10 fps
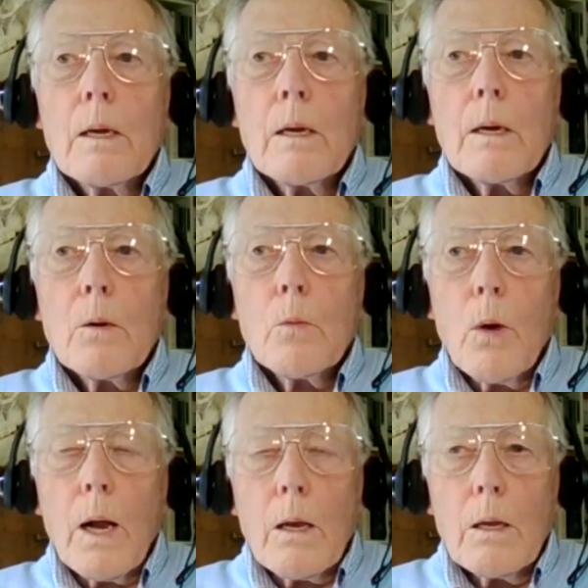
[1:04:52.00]

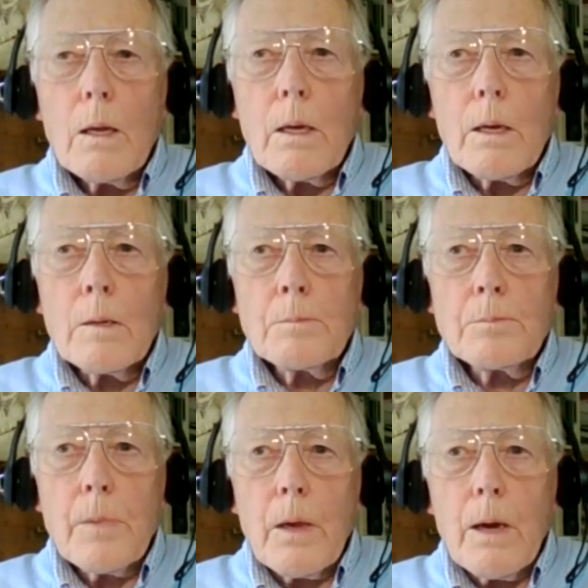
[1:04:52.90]
Well,
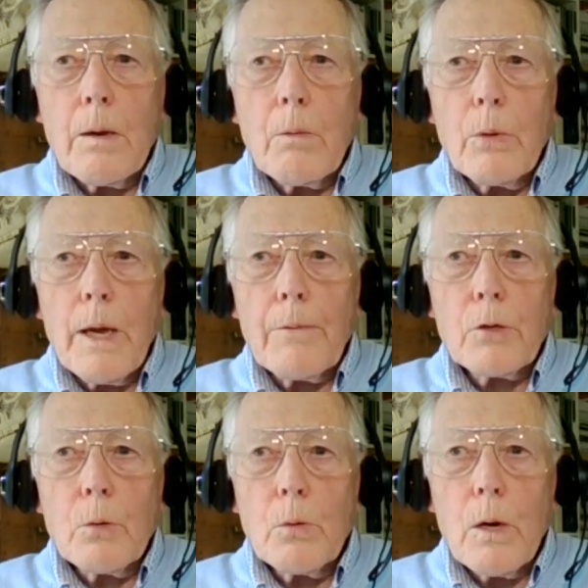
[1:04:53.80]
I would have to
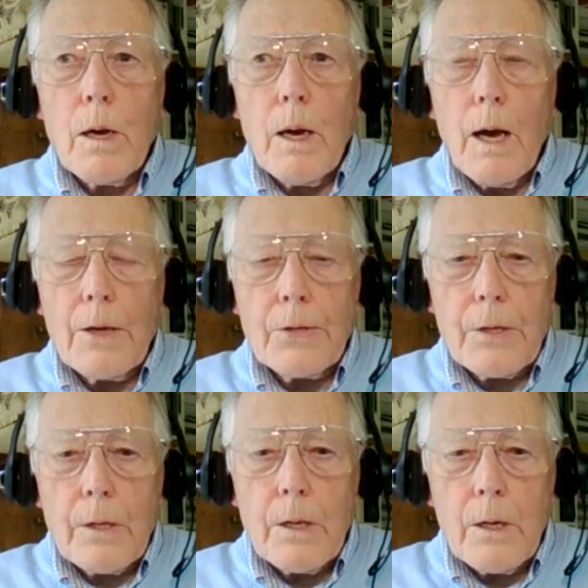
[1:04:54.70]
ask
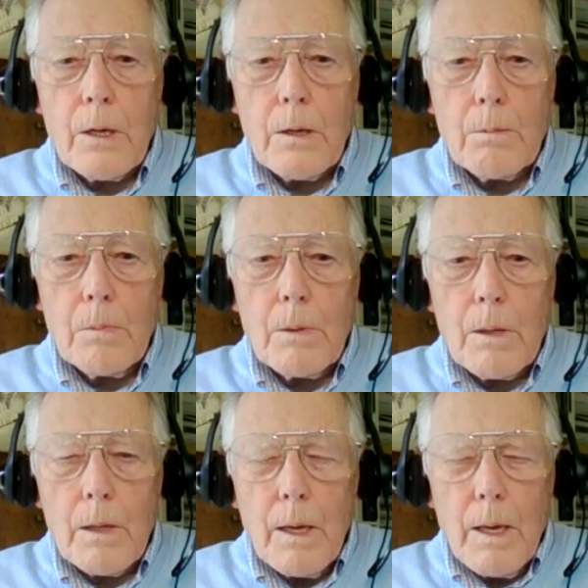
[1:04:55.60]
her,
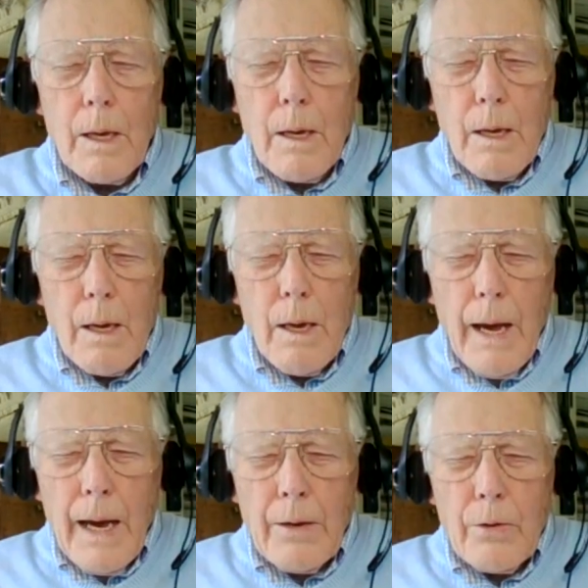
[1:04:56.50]

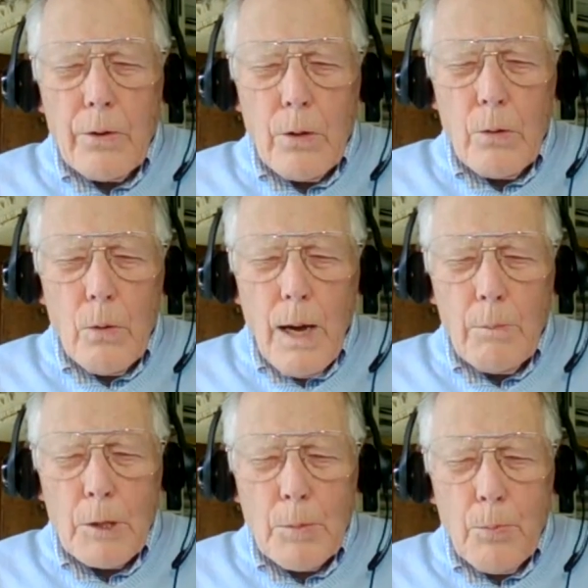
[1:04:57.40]
and how
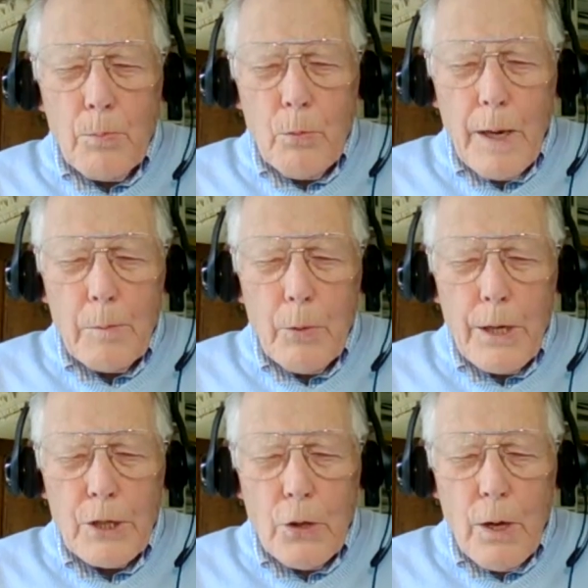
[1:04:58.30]
much rein pressure
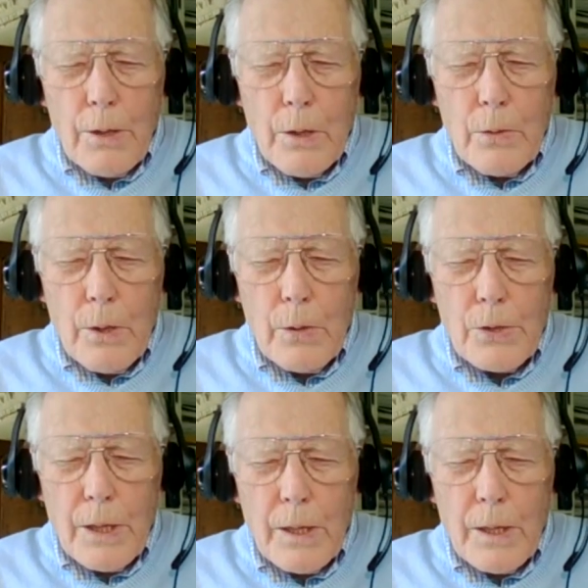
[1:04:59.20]
are you using?